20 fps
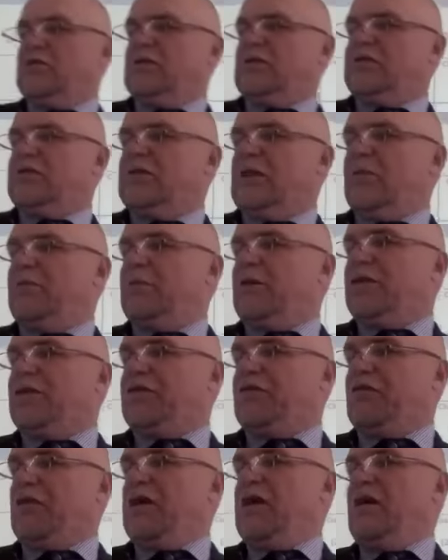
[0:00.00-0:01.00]
is number
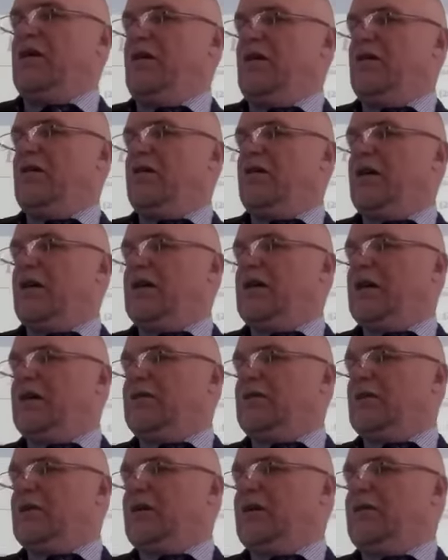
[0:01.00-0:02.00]
3 in
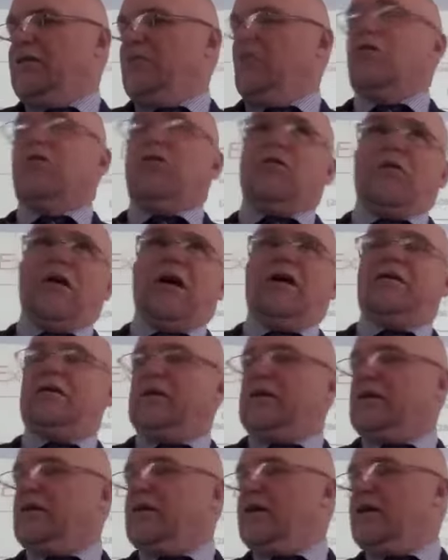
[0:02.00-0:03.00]
Italy, or around
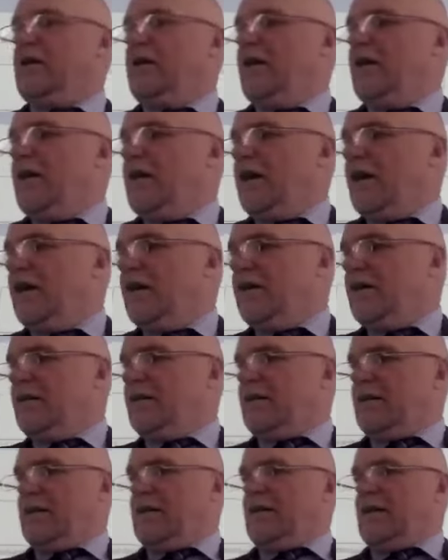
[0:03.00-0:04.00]
Italy,
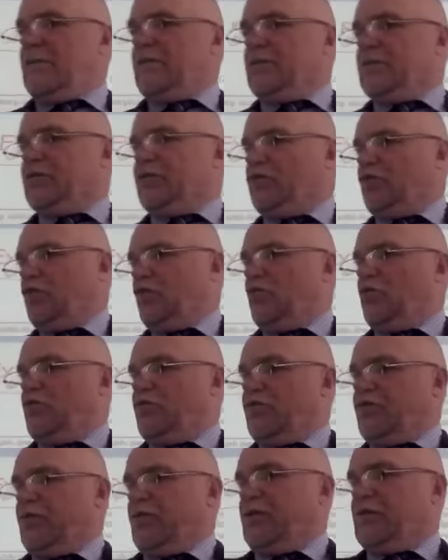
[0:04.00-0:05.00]
and number 2
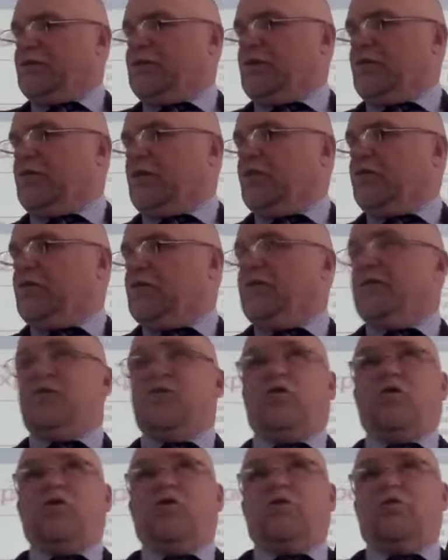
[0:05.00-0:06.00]
for the
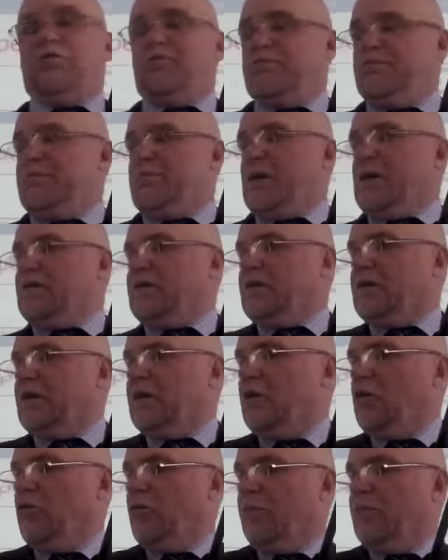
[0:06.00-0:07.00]
704, basically
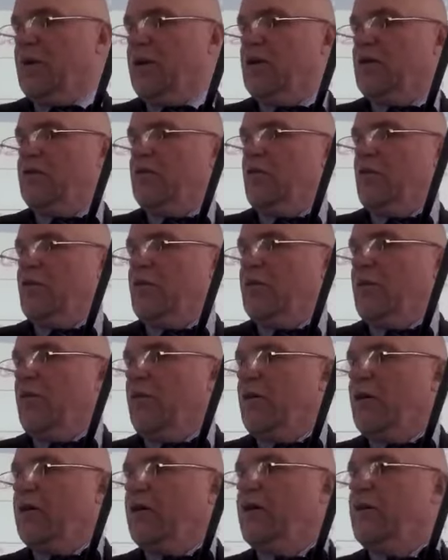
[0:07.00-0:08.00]
European and North
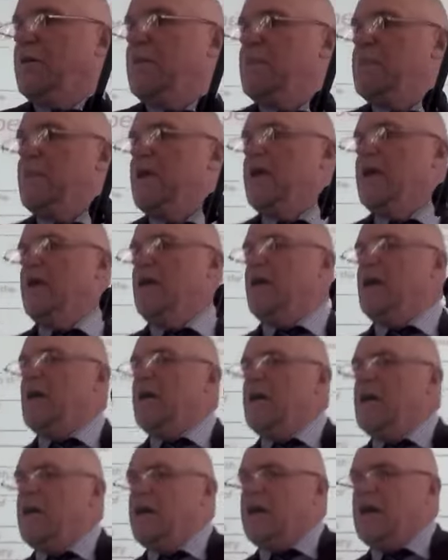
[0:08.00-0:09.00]
American.
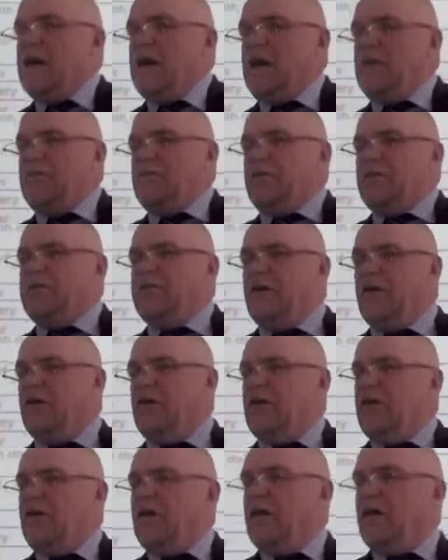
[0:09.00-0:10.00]
In
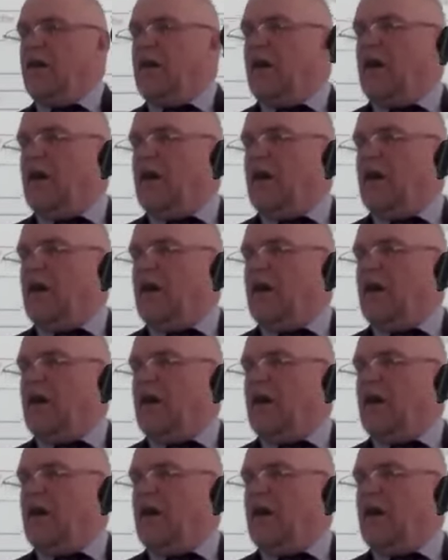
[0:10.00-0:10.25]
Brazil,